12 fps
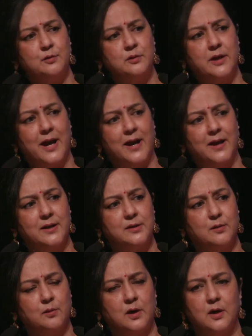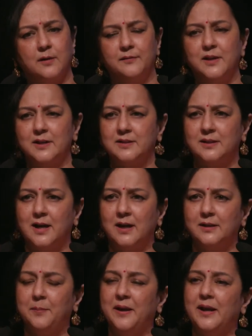decades of work of Dasra, the
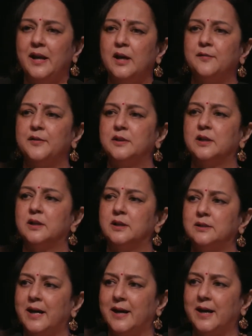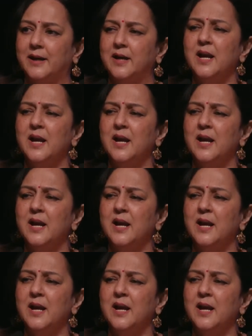beginning of a 3rd decade,